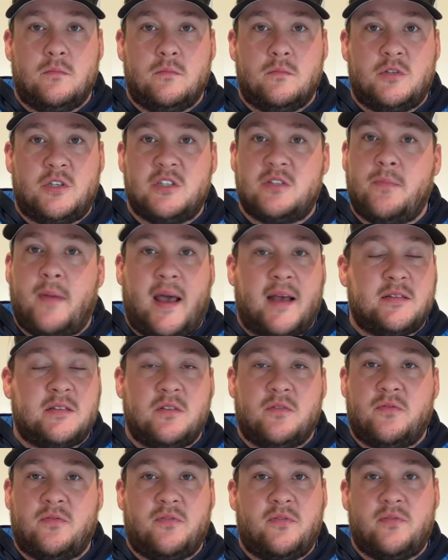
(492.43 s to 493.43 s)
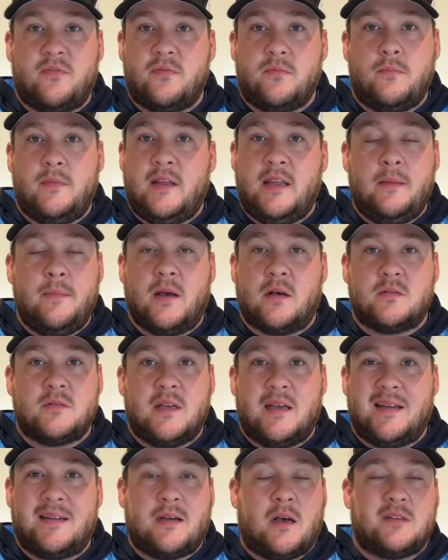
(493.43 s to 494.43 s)
just massive emails.
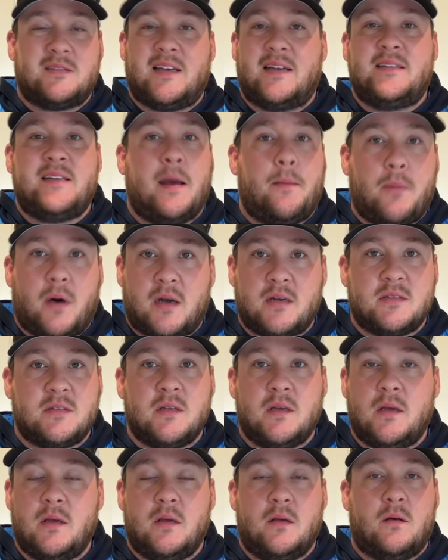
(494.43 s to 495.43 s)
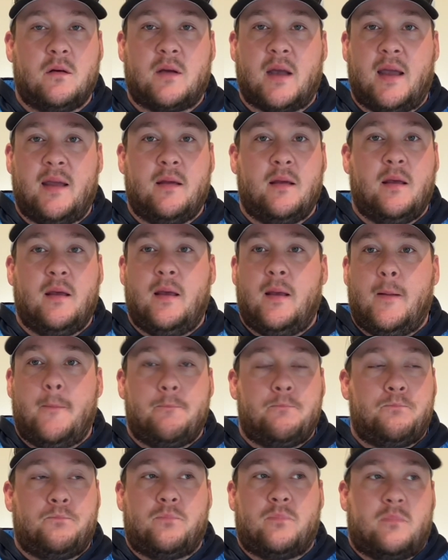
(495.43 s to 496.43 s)
It costs like $10. Okay.
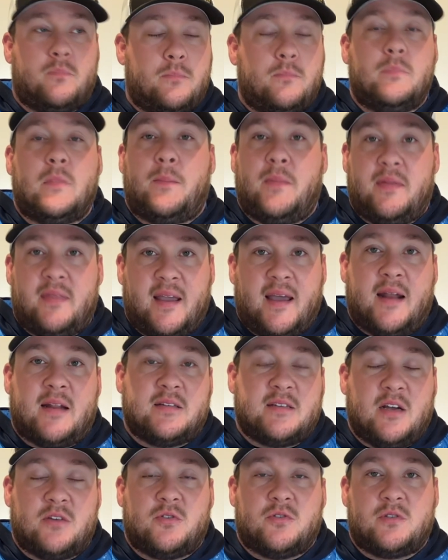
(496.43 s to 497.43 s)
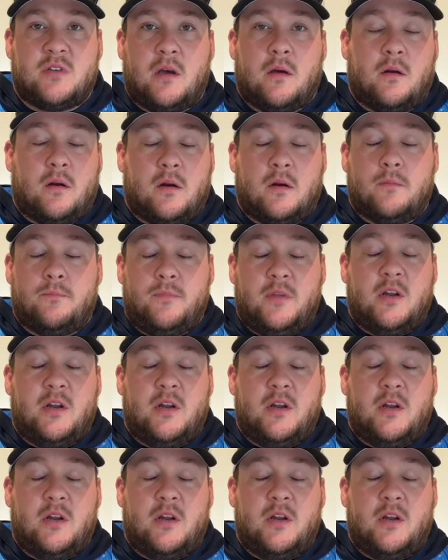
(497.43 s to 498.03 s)
I mean, they got to schedule something, or,